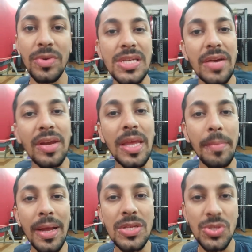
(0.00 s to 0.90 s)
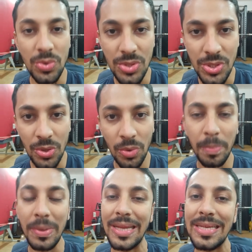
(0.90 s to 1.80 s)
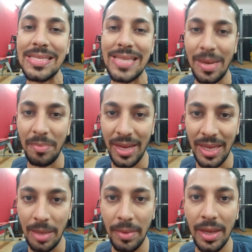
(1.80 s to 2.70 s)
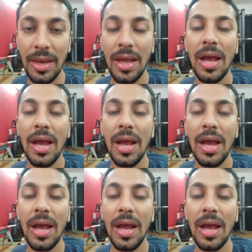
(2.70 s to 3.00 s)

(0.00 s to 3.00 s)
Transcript: Whichever email suits you, please send me an email.